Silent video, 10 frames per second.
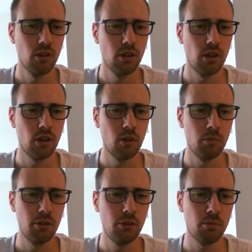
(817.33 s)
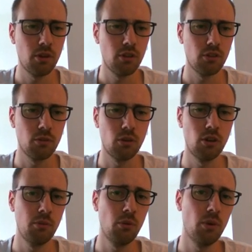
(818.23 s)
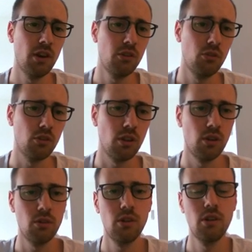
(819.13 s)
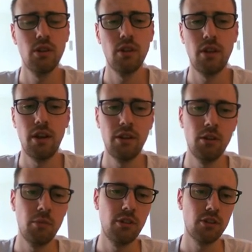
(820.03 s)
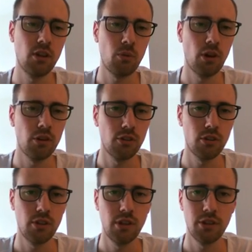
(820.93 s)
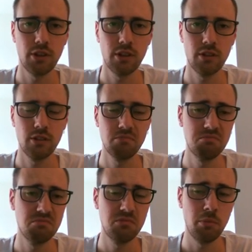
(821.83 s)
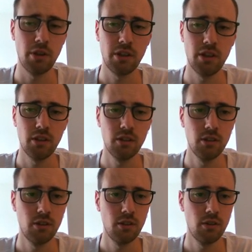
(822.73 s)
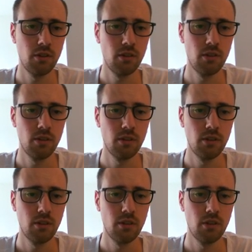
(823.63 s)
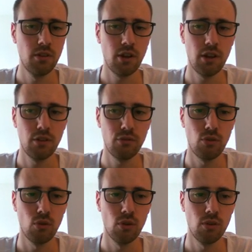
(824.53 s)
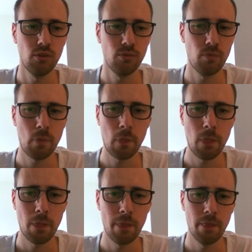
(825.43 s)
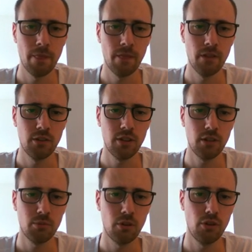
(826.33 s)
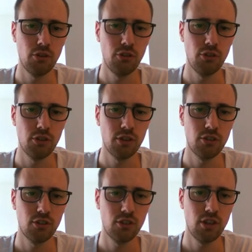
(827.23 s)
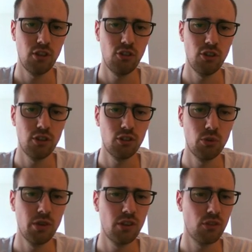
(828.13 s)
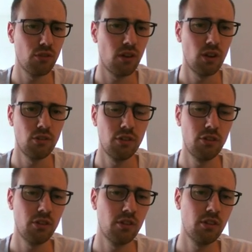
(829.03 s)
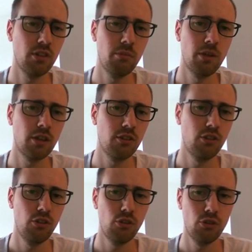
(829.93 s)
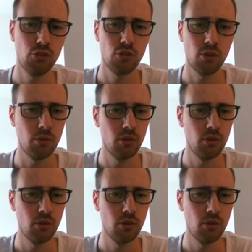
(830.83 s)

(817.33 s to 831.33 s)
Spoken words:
but these pawns are going to be way too slow, and in the meantime white is just going to attack the black king. Knight f4, take the pawn on g6, king g8, queen h5, and as you can see black is in huge trouble.